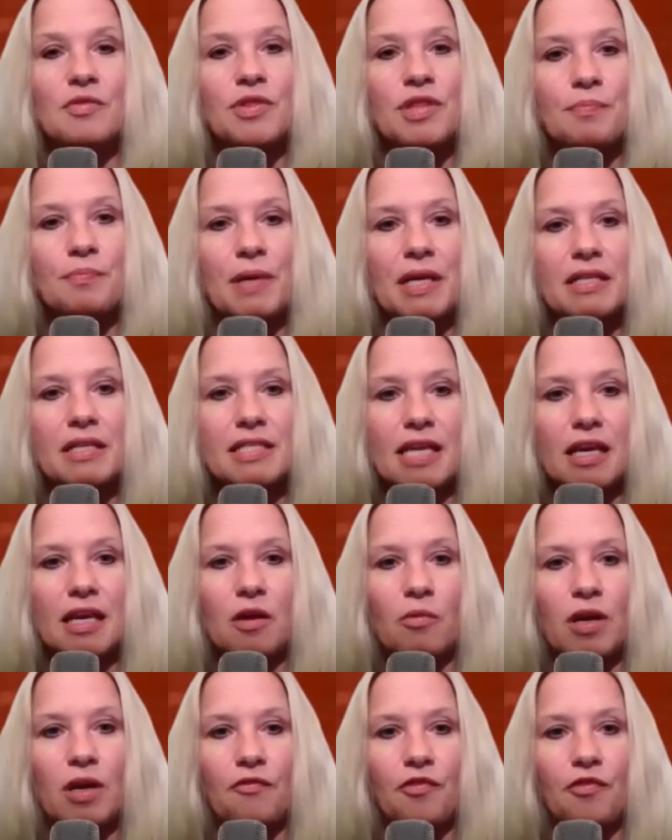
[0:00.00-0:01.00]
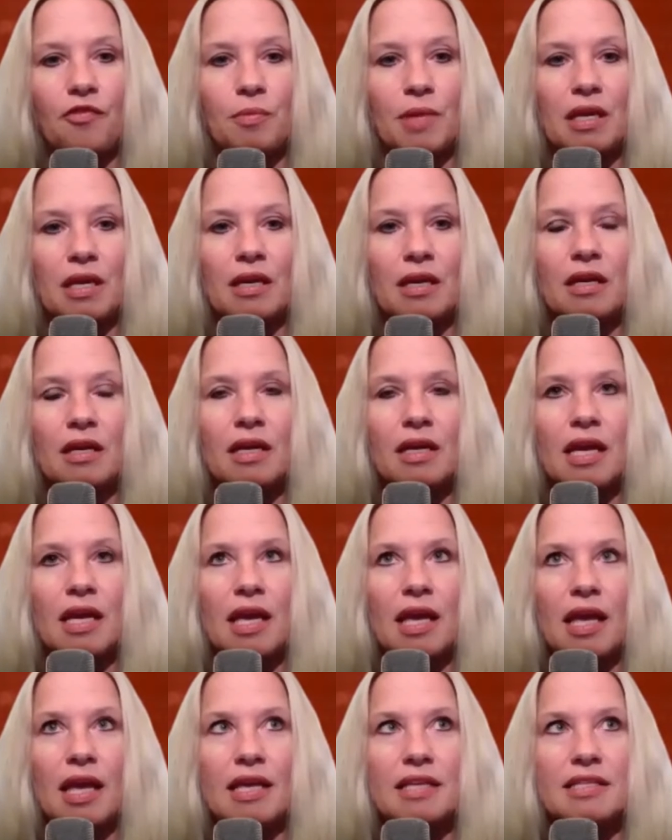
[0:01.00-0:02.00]
The big takeaway for me
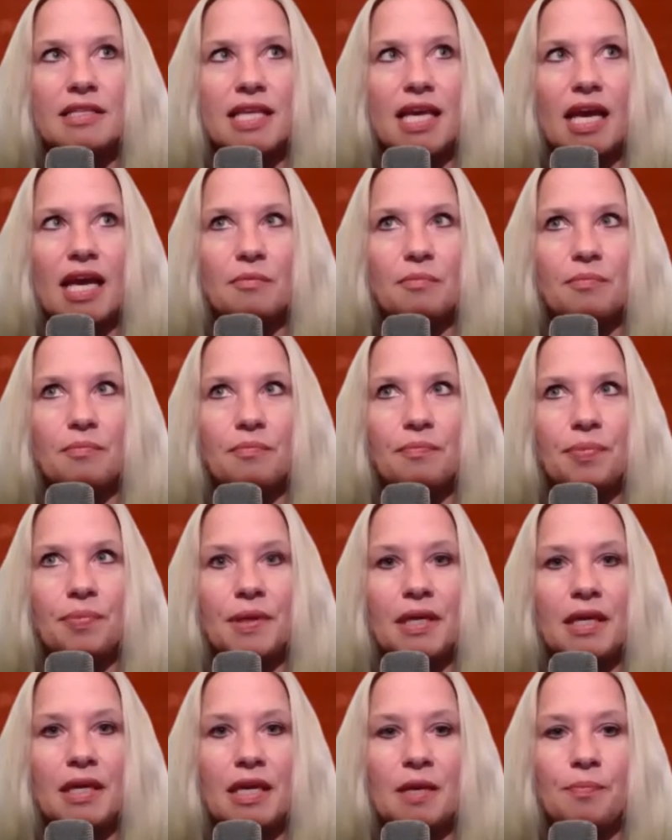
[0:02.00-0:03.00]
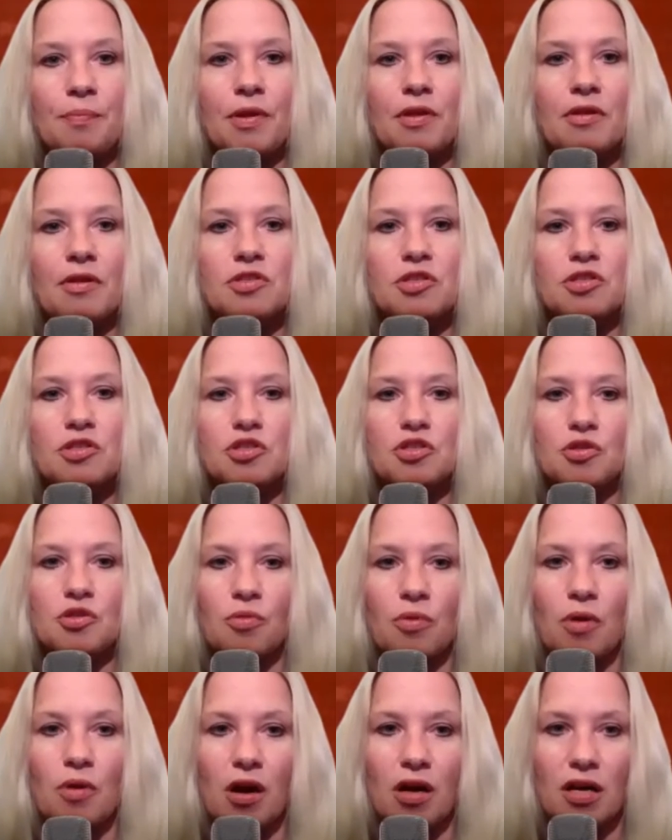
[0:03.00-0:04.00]
is that people
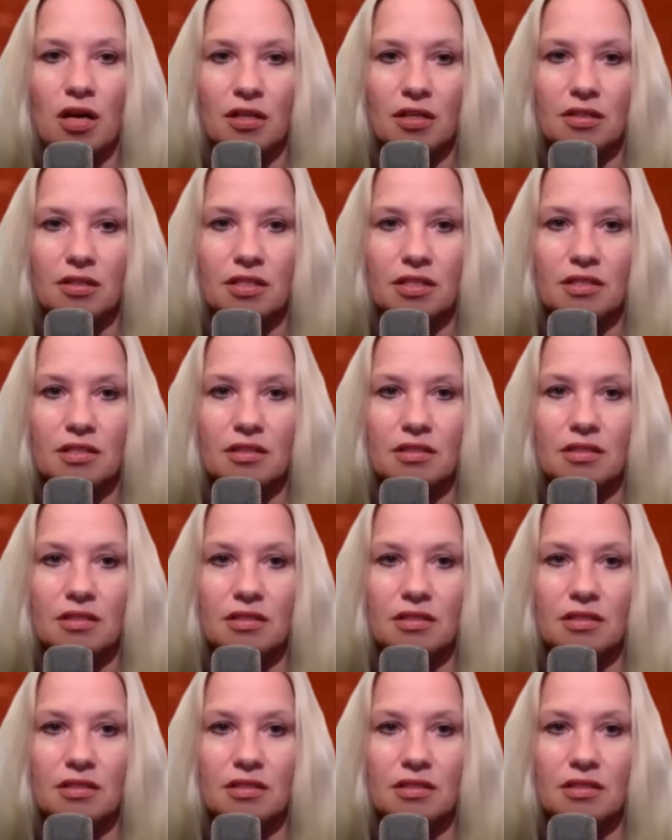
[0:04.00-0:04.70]
struggled.